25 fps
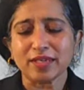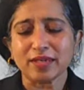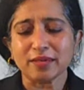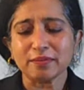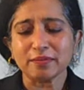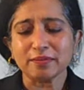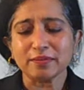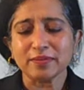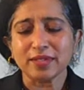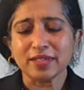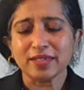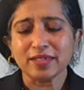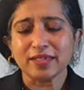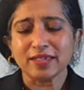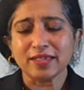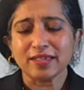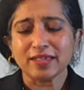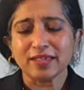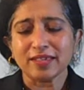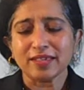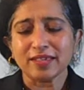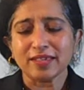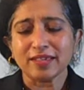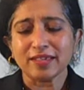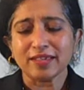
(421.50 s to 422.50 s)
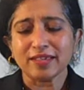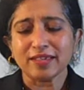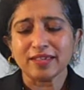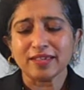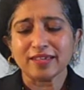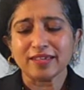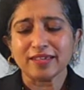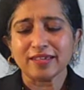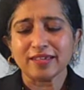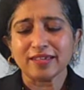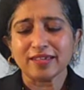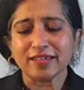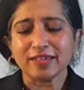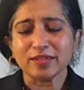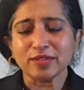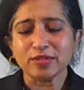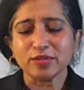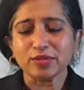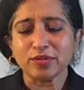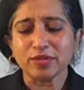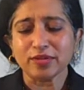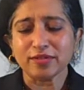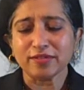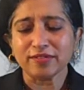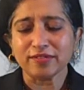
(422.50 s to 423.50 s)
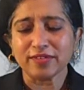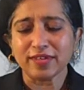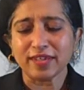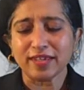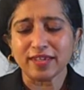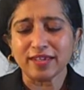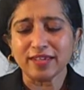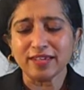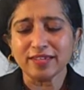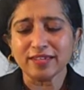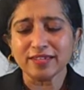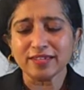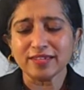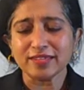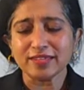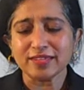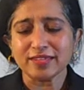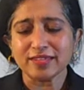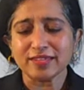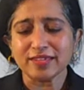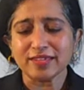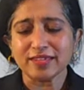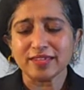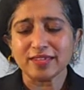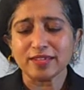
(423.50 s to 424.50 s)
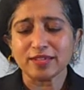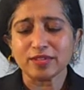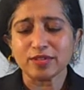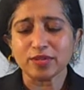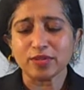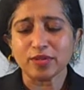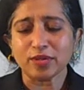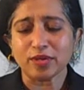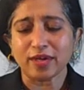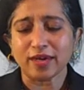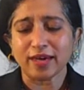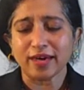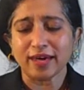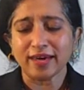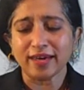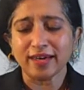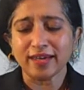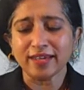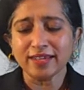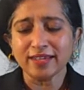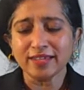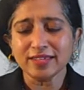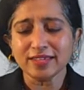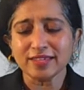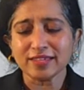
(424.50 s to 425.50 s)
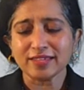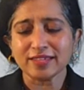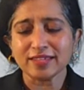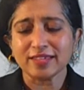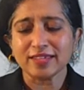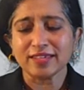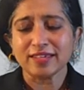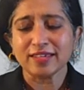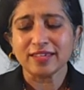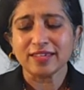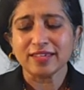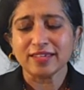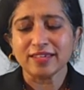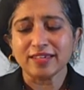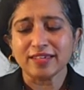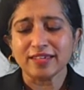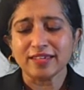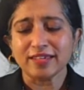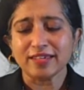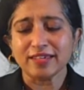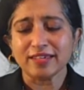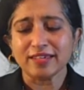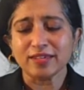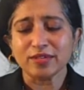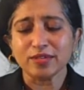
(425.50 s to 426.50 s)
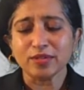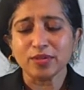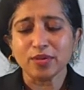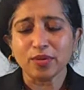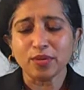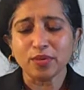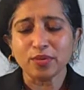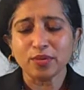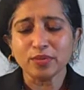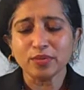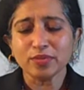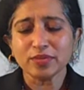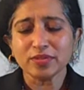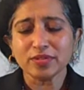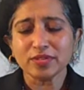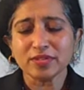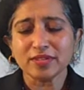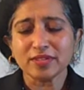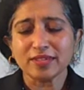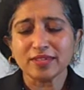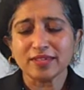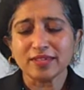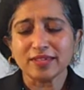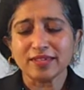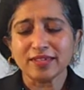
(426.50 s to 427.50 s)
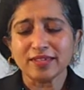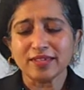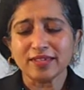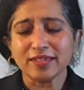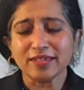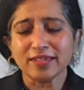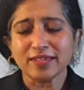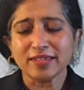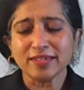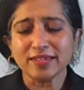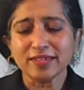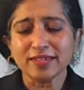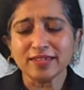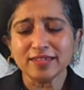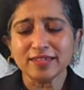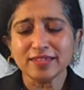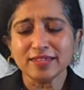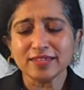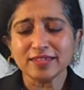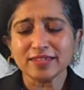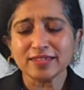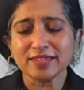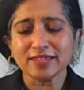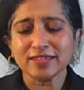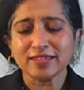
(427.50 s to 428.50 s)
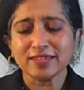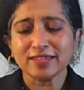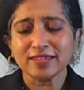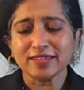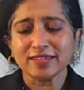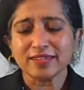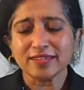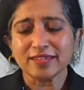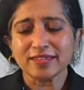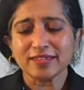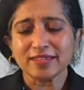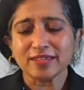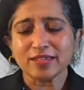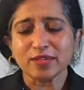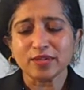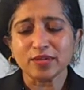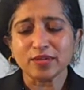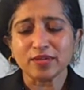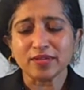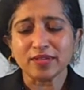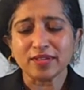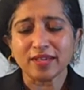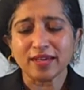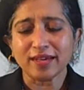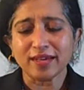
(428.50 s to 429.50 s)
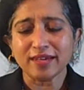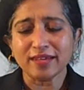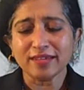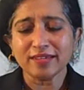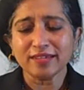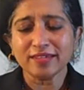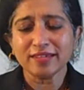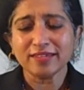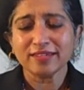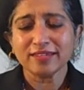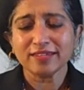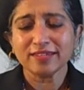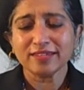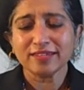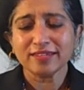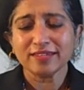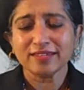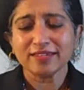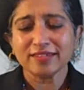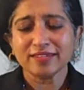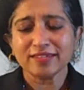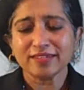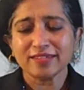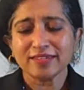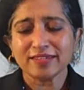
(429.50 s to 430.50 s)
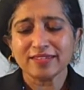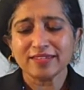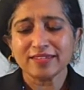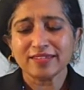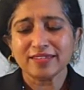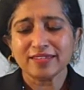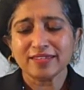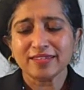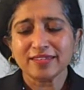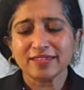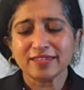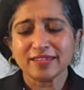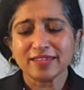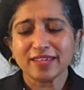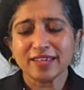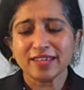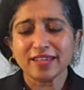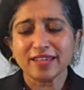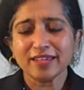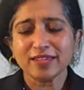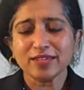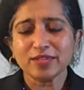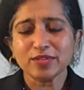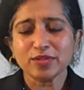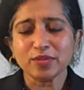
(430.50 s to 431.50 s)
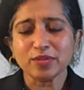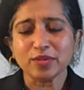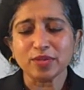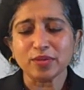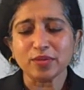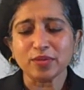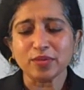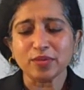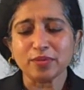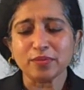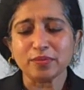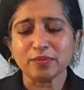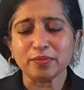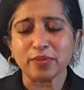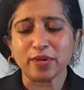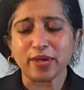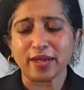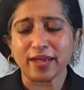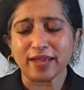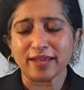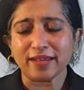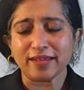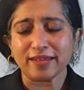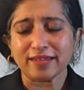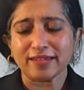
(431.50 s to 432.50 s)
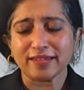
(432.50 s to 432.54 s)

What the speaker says: up into your face, into your eyes, nose, ears, your thumb, and into your whole brain.